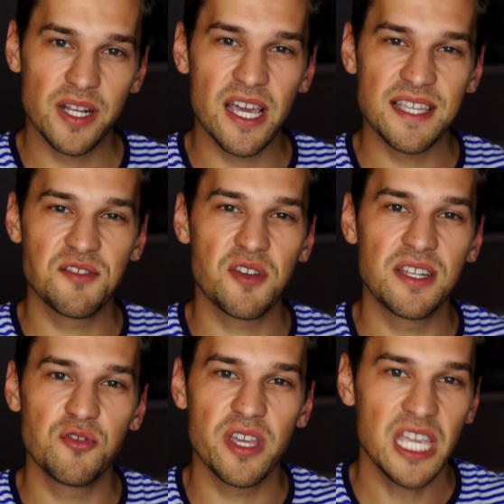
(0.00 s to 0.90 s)
guys, you can
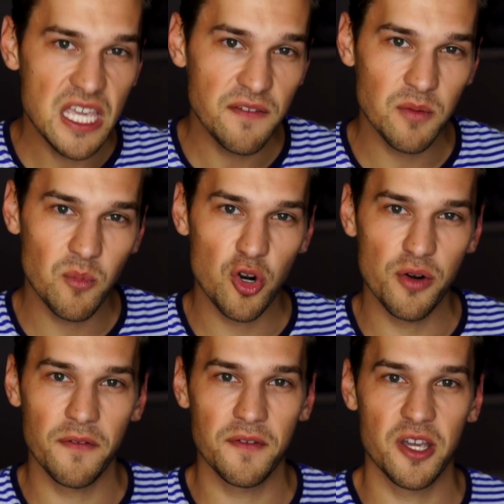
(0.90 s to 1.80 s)
do even more
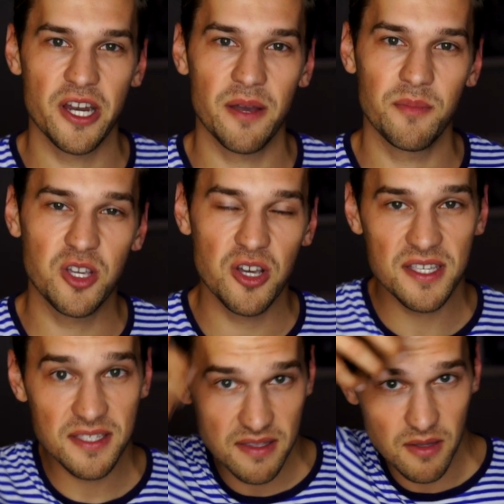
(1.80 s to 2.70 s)
with your hair
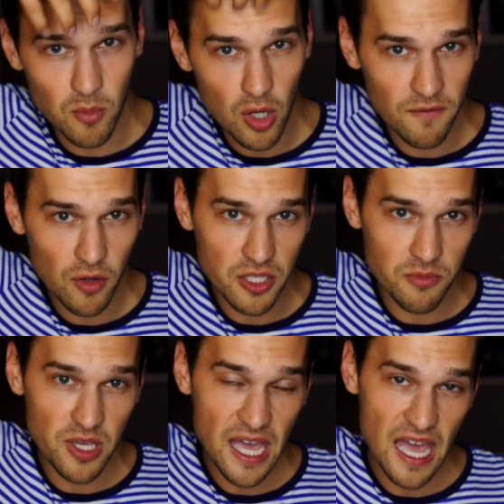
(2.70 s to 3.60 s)
because the more
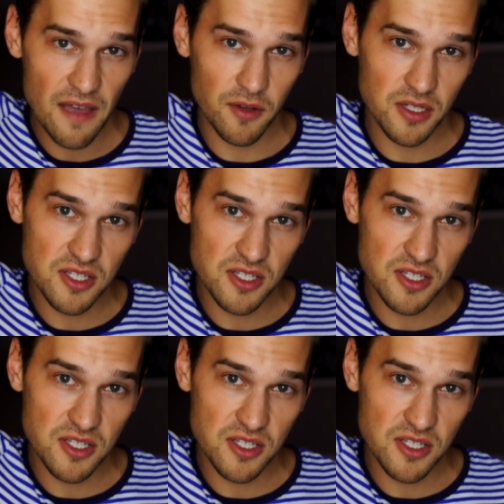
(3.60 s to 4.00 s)
volume you have on the